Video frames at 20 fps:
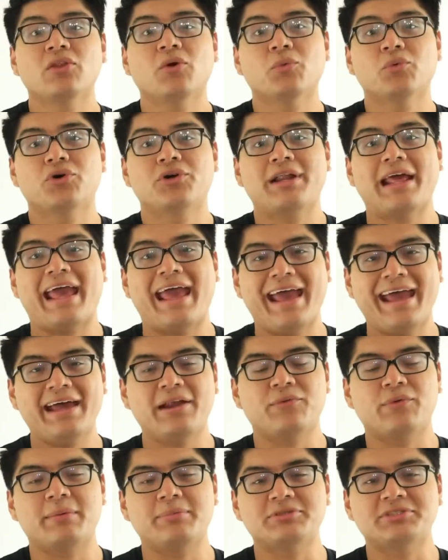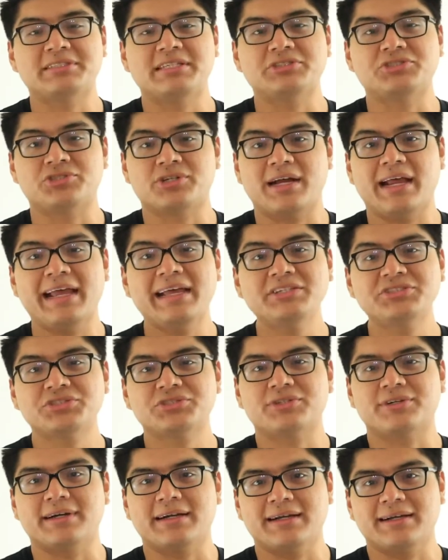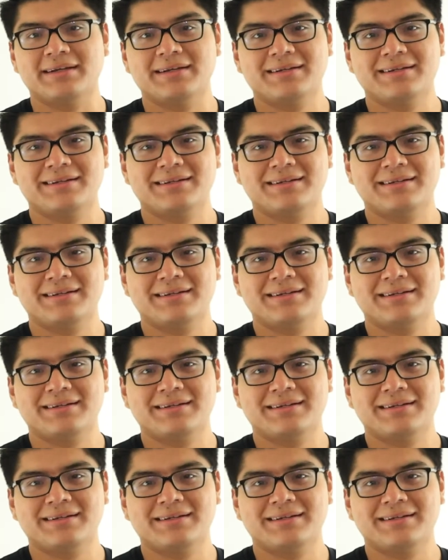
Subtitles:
The word ant represents your A string.